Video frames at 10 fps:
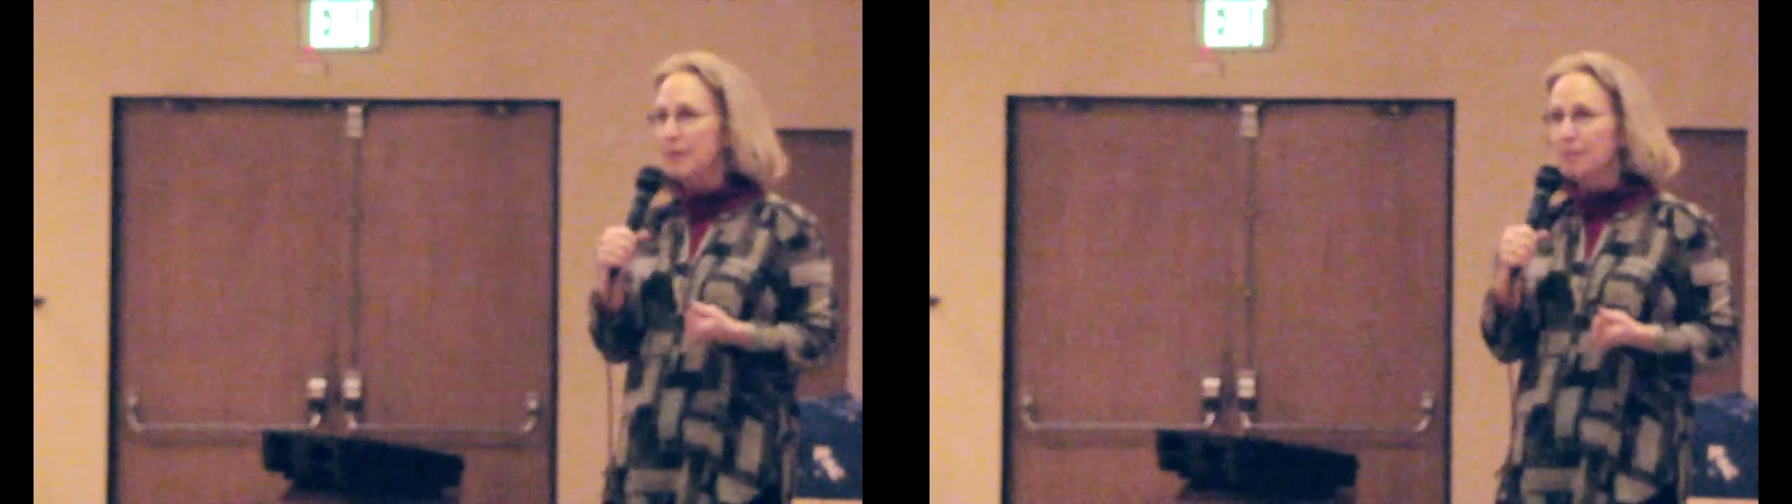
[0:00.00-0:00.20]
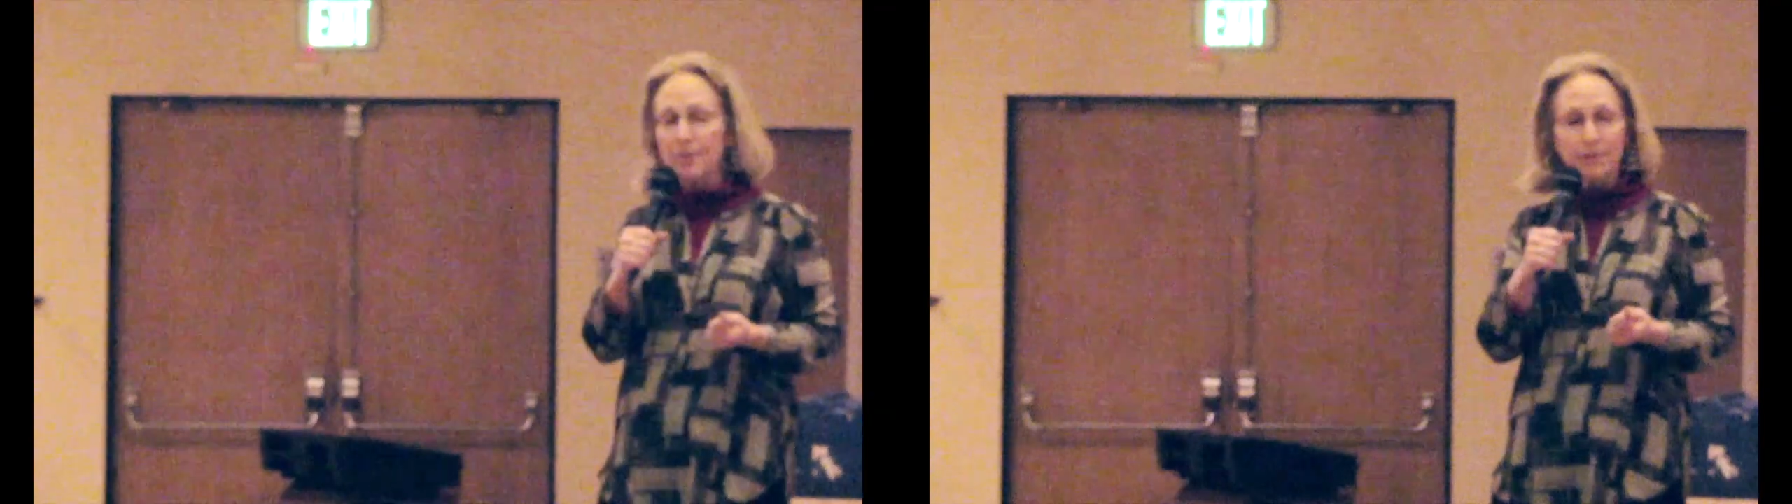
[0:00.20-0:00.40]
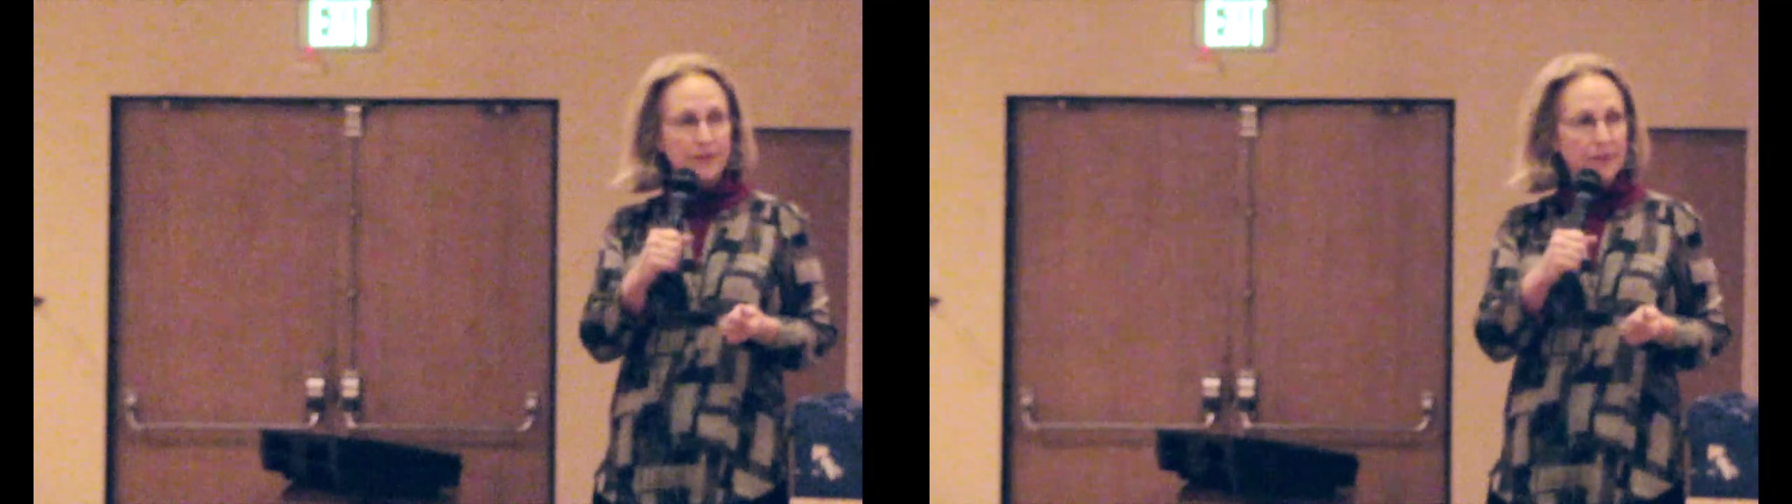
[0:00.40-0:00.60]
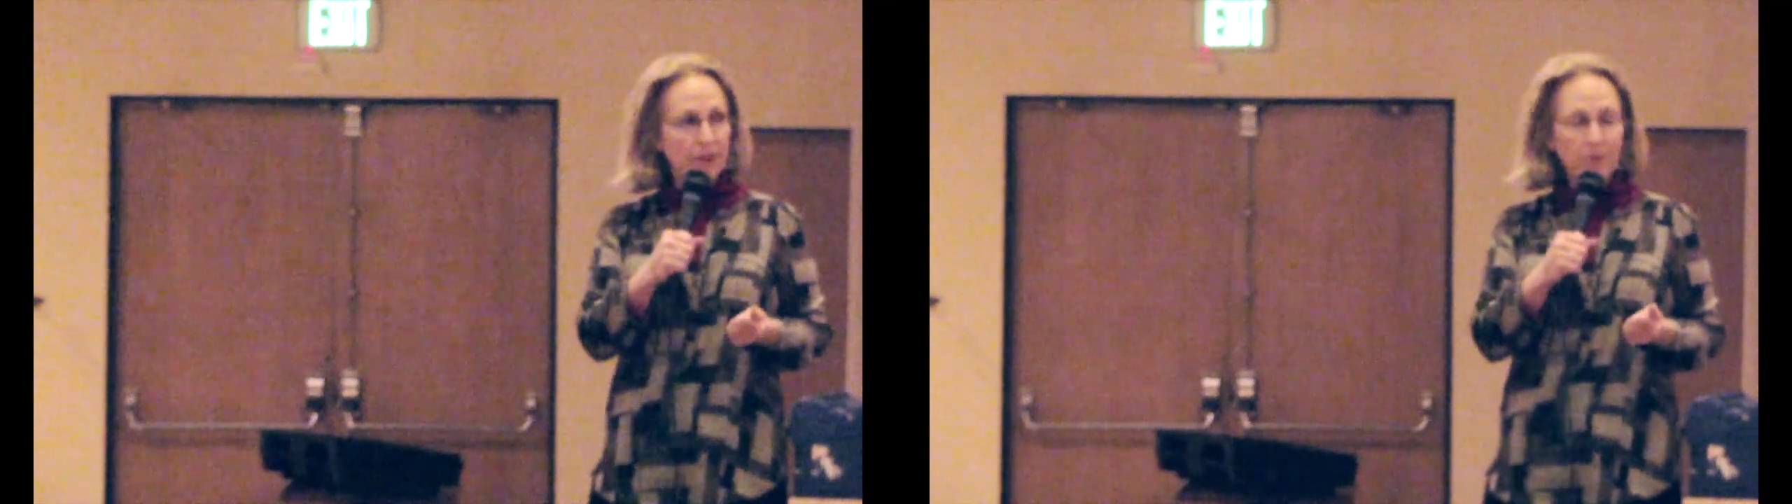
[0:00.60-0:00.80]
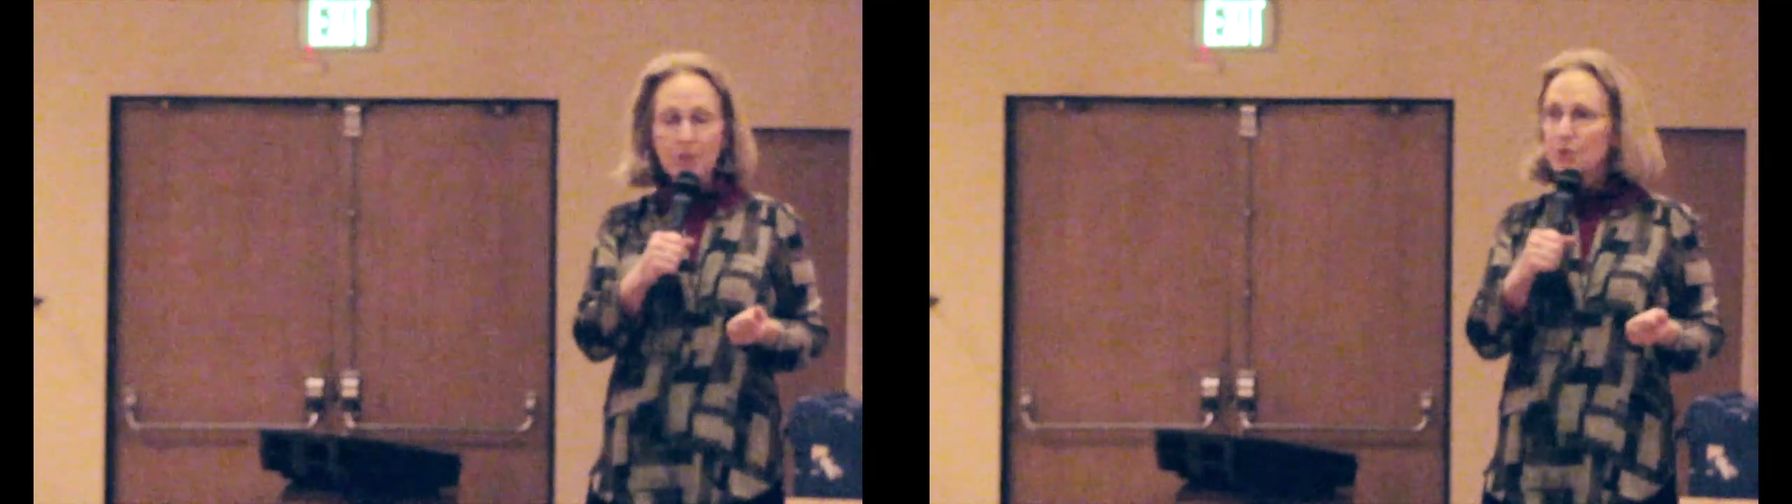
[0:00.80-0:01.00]
people see
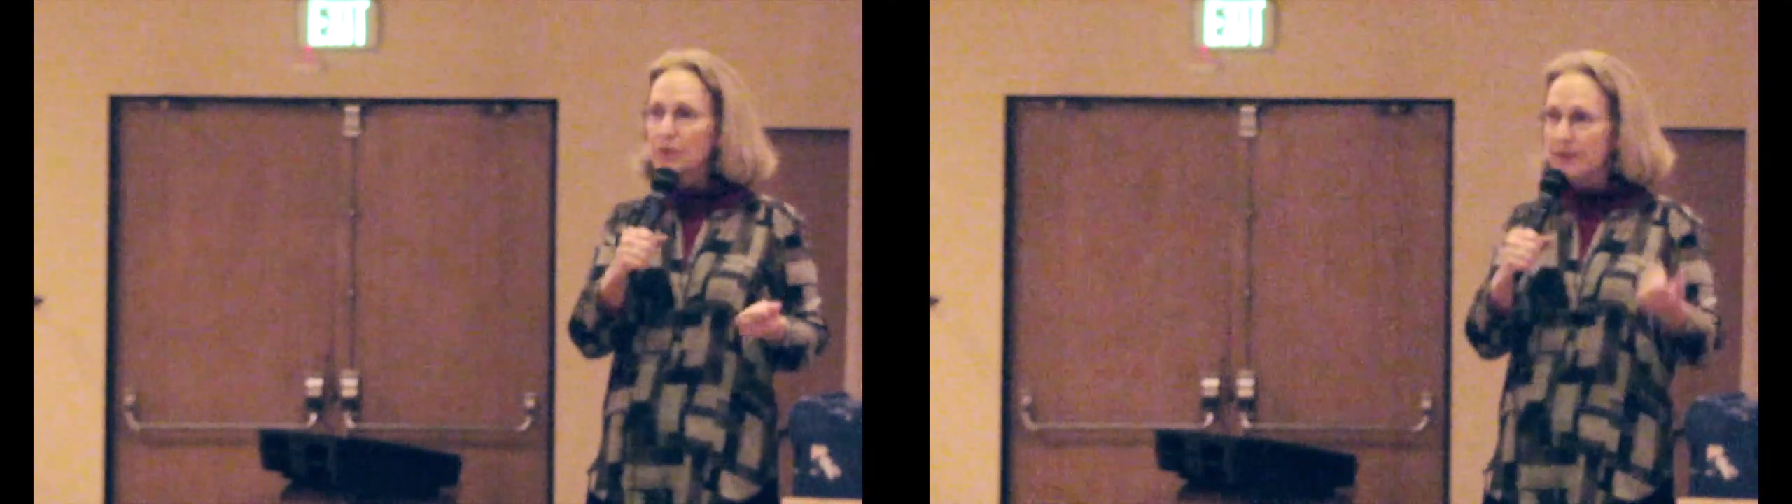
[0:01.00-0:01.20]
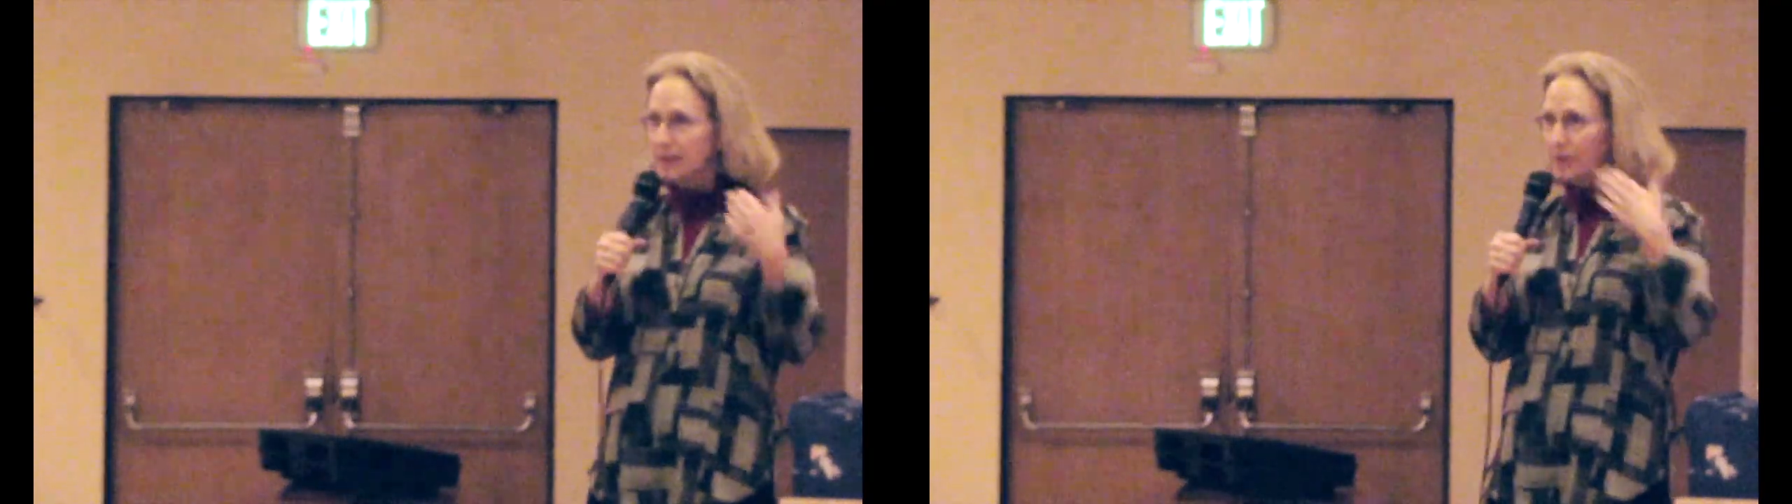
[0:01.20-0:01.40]
you. You just see